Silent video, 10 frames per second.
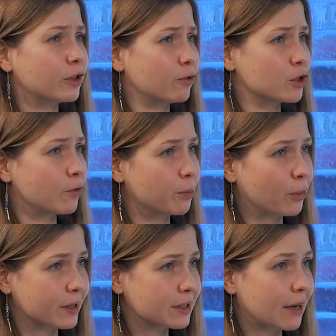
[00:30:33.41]
It was 3
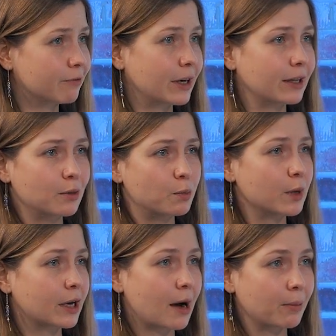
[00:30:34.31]
point something, and it became